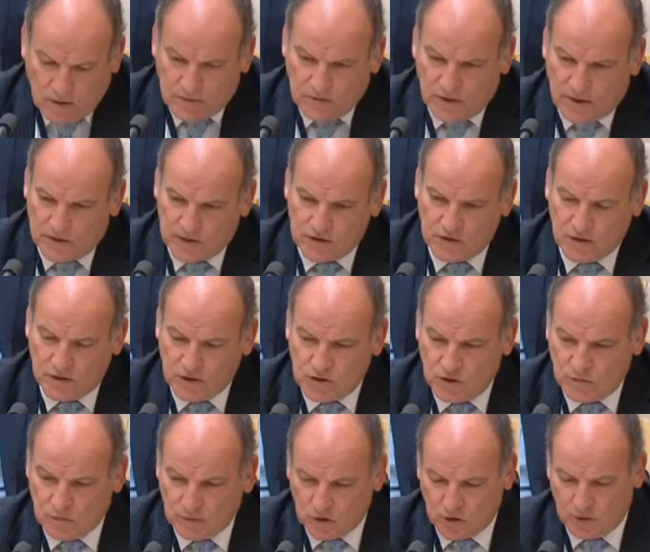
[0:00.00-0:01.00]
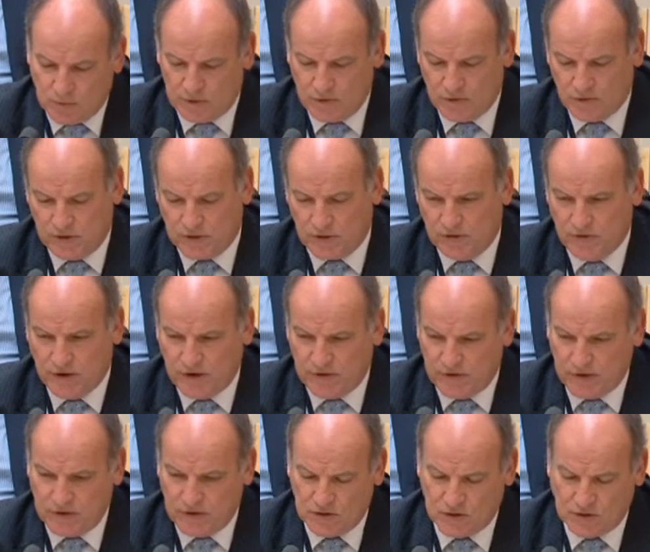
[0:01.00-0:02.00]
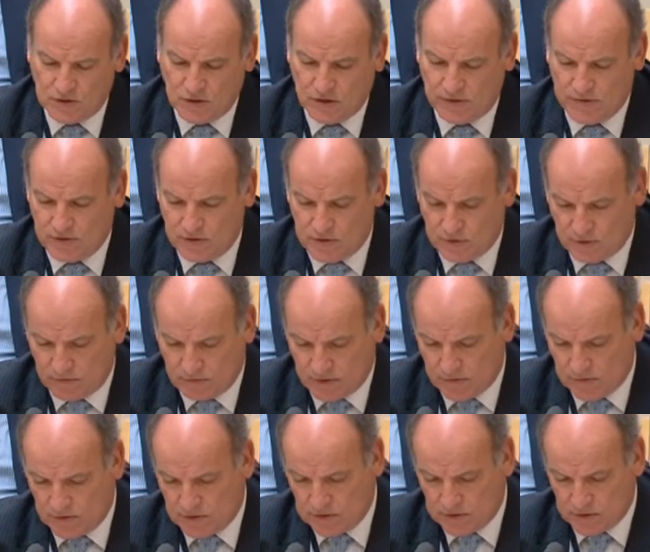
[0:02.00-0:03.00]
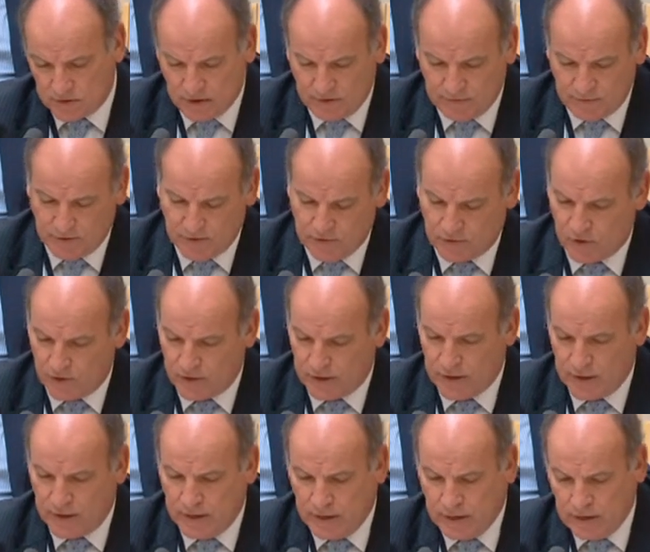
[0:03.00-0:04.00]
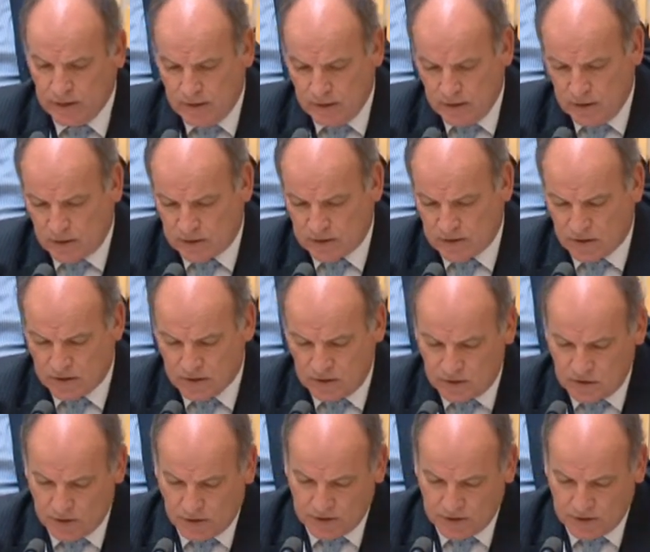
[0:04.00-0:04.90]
thank you, Senator. John McCormack, Director of Aviation Safety, Civil Aviation Safety Authority. Yes, as you say,